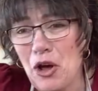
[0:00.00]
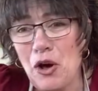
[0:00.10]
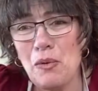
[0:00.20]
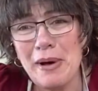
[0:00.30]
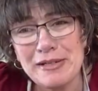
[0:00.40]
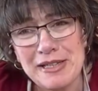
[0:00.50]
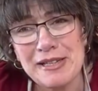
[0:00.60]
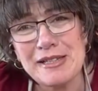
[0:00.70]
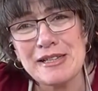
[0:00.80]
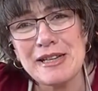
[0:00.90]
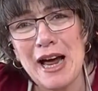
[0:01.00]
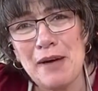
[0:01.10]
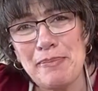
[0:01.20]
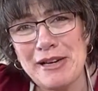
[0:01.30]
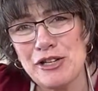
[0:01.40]
else does this
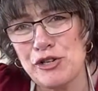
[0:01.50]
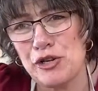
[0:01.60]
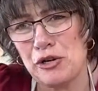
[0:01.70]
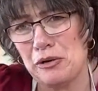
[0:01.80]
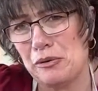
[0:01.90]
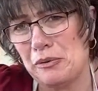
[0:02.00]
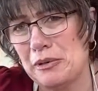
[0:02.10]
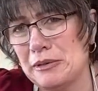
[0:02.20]
happen to?